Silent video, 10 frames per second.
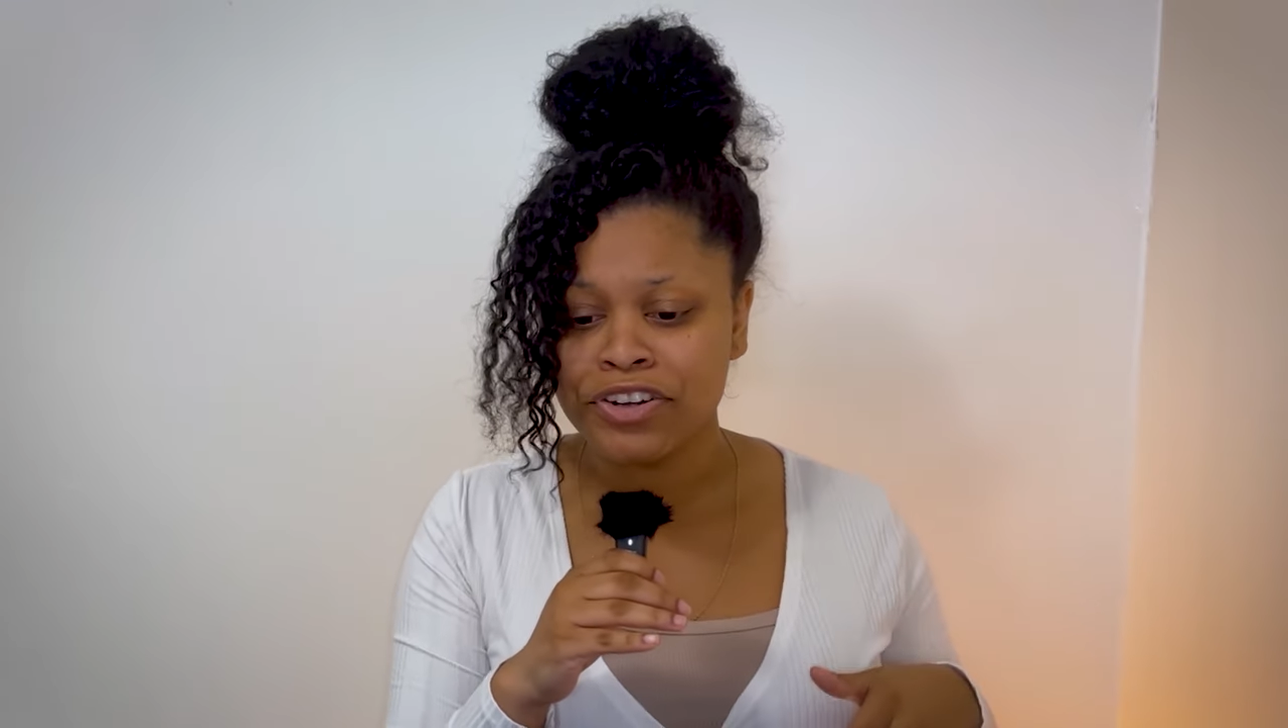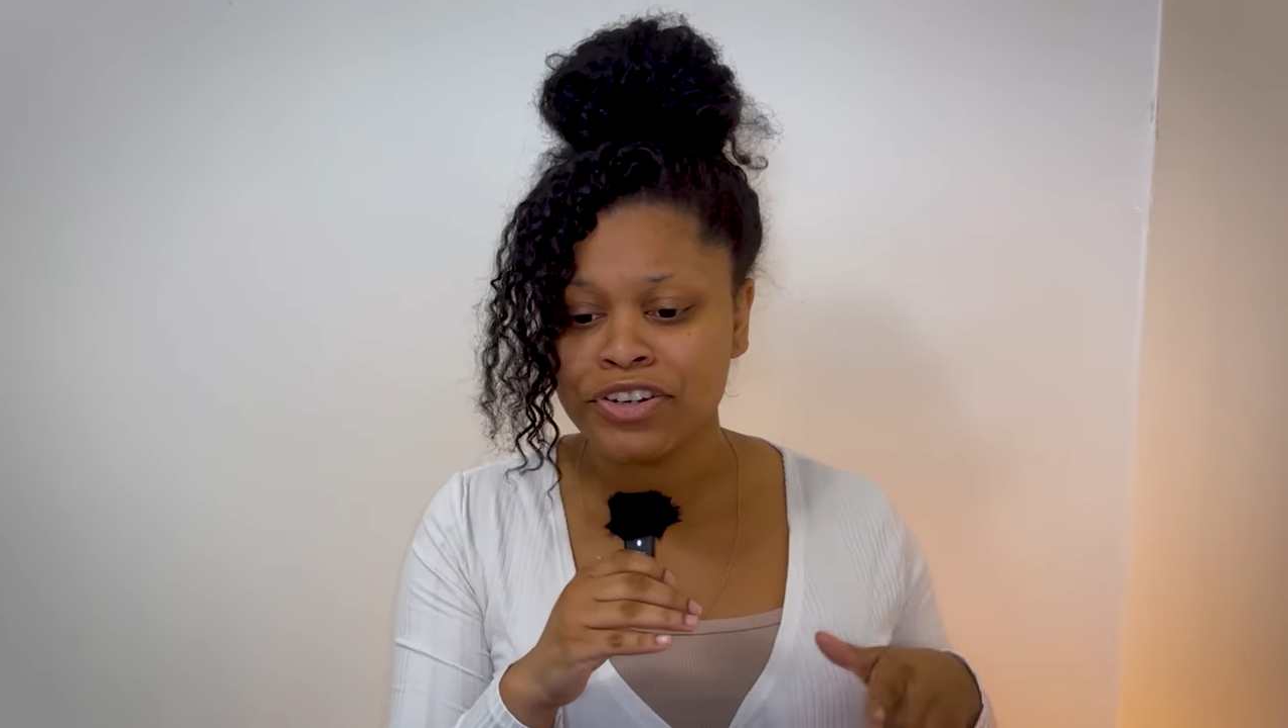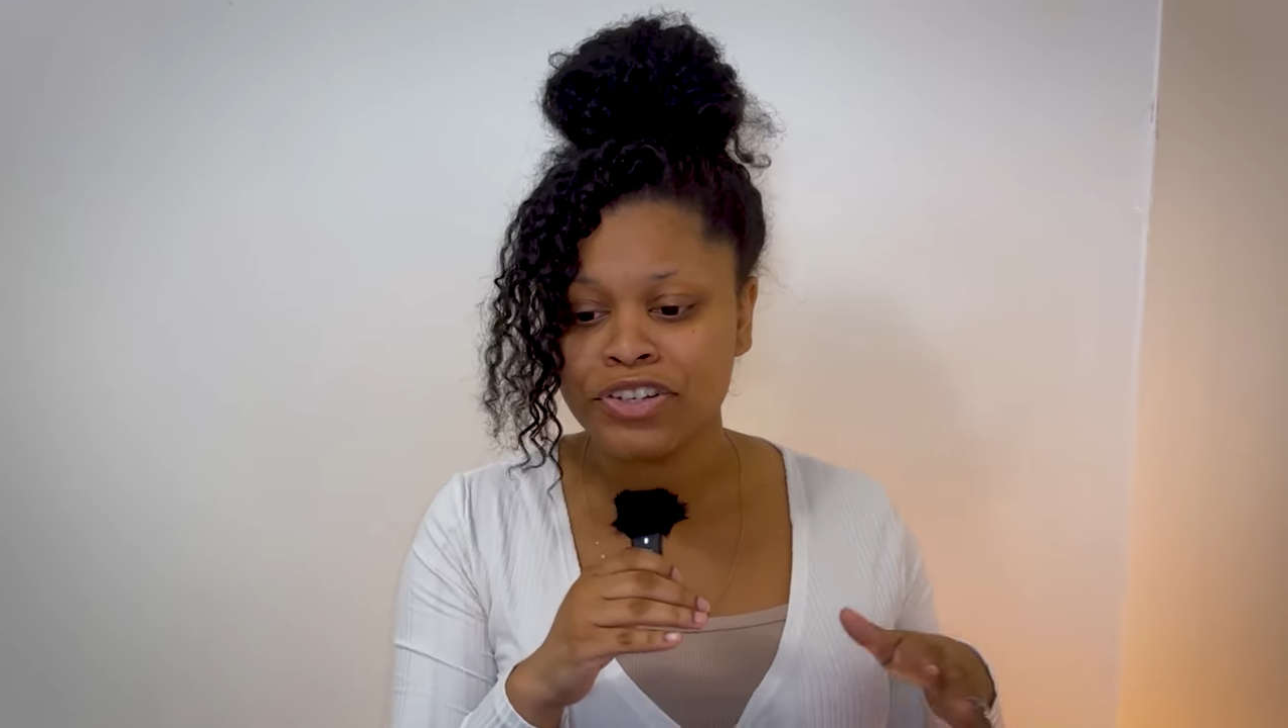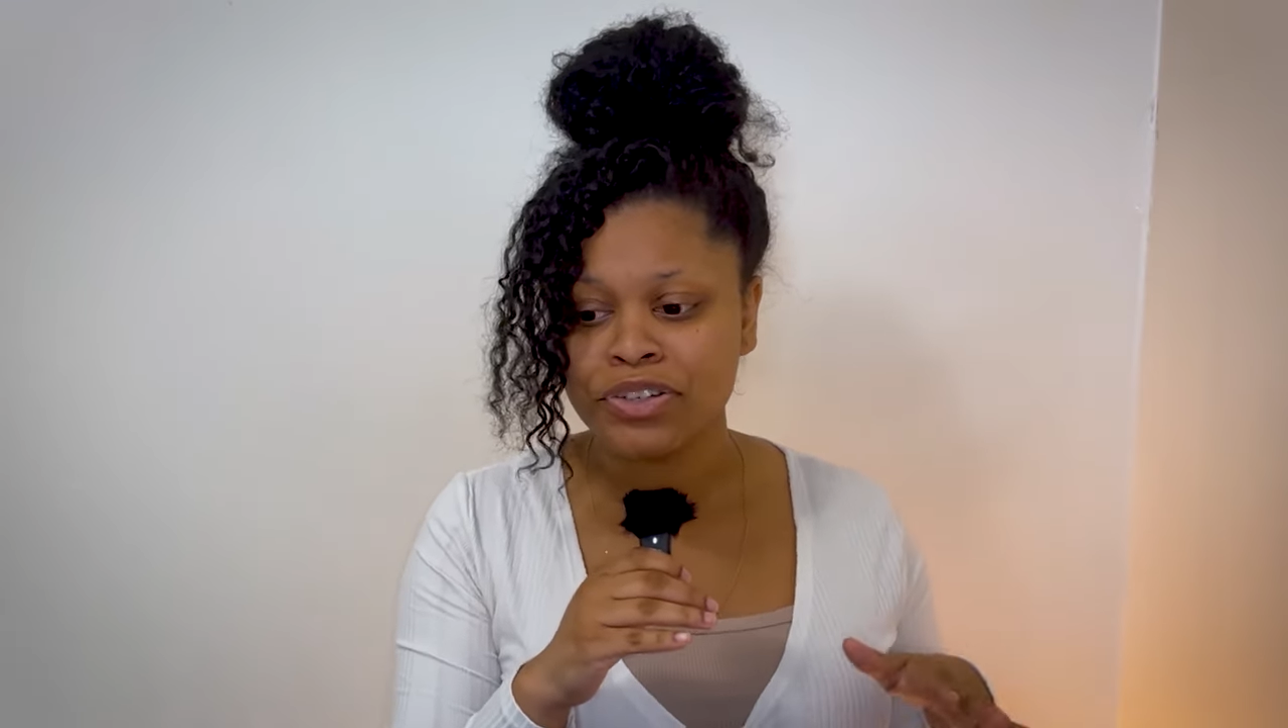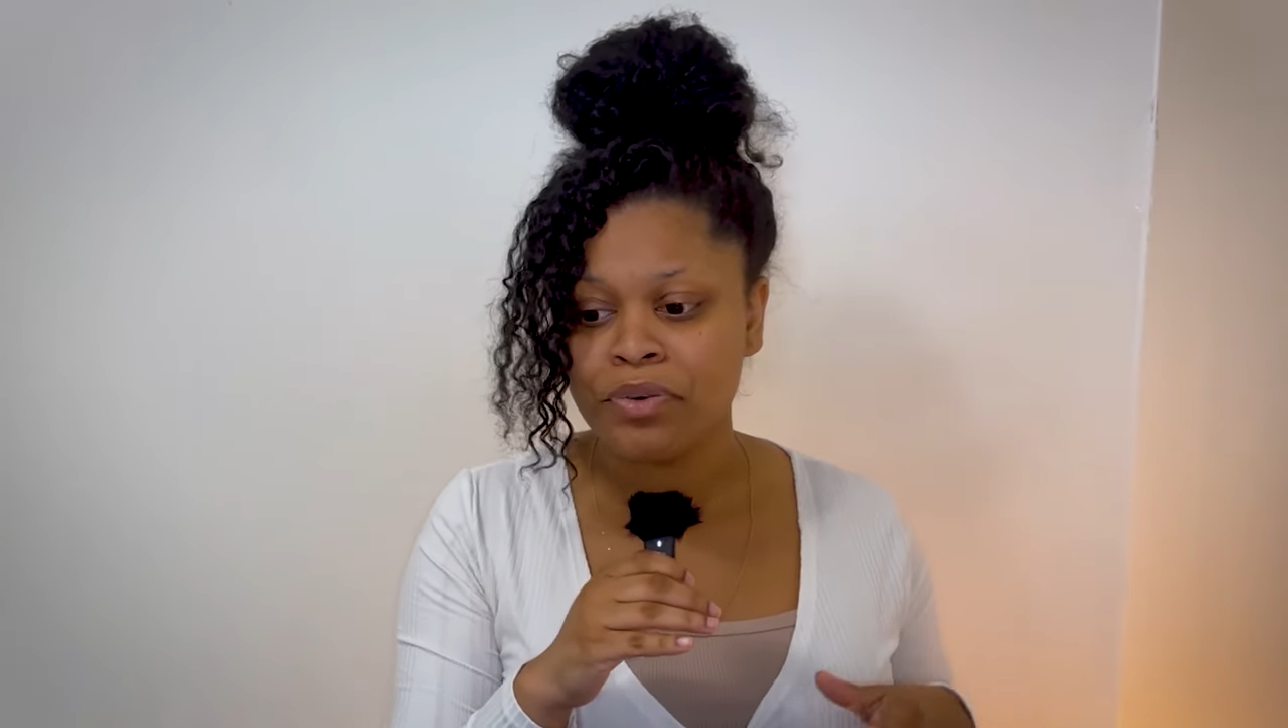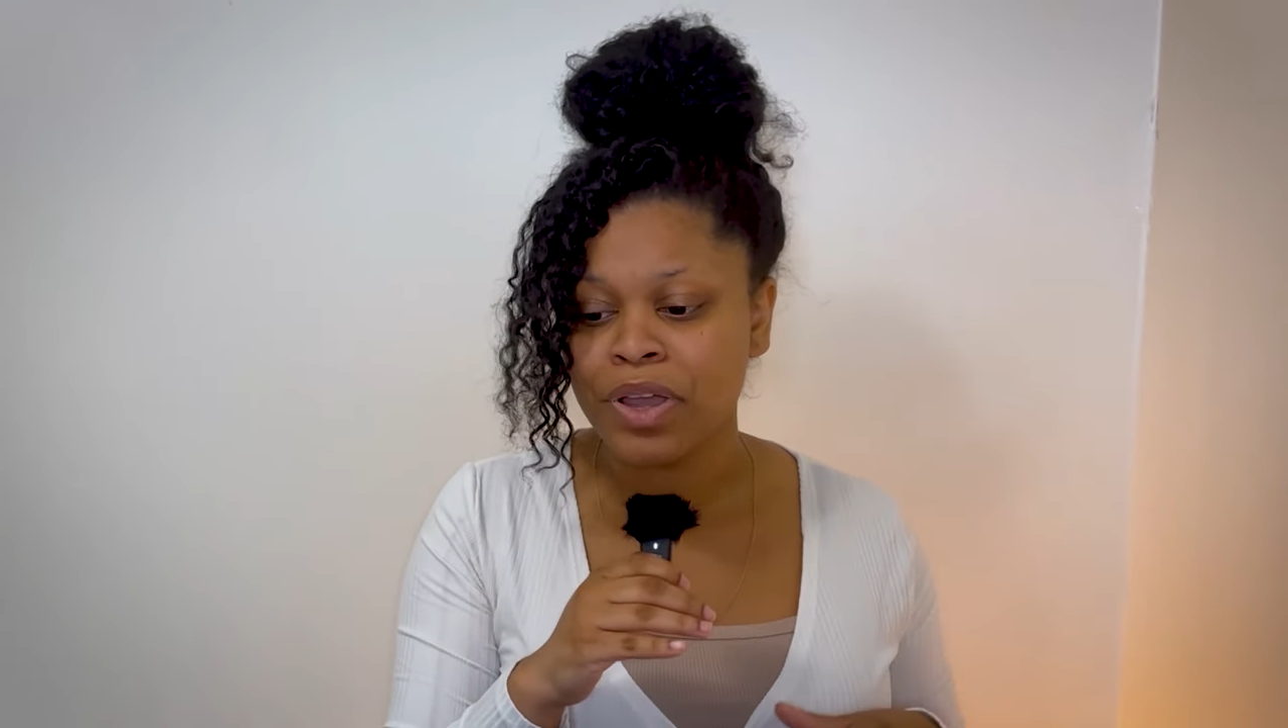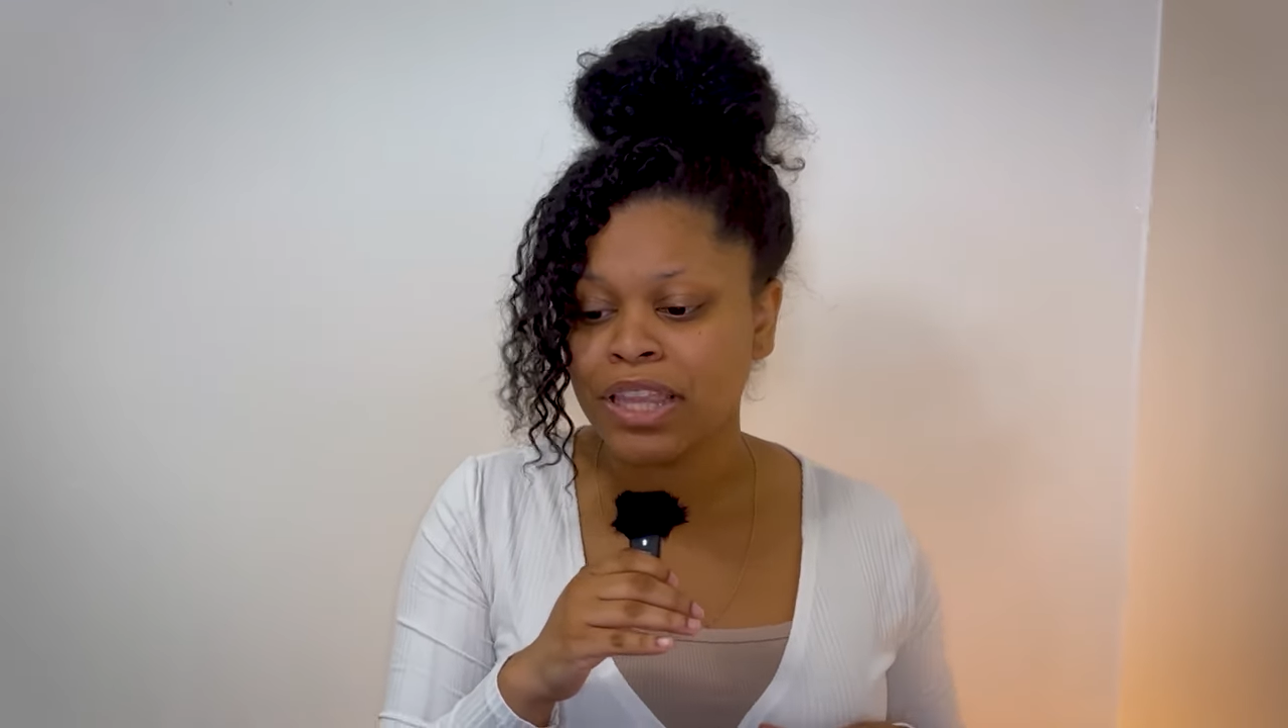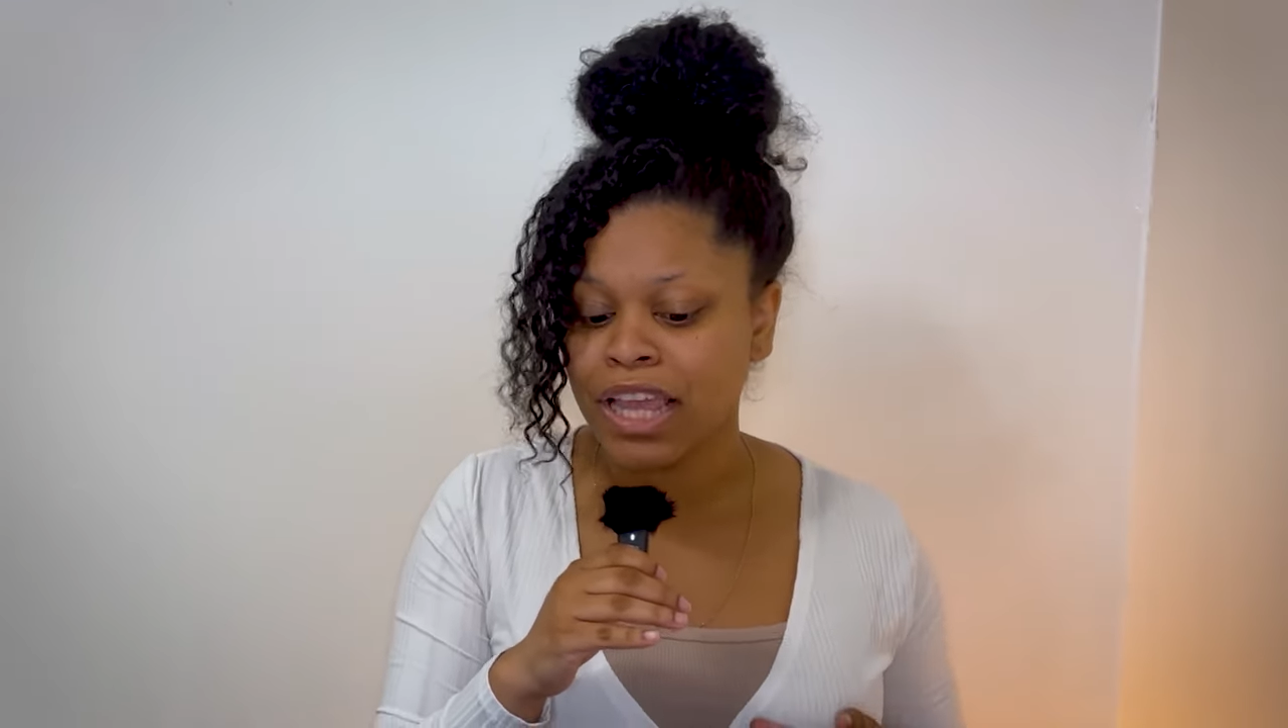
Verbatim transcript: just showing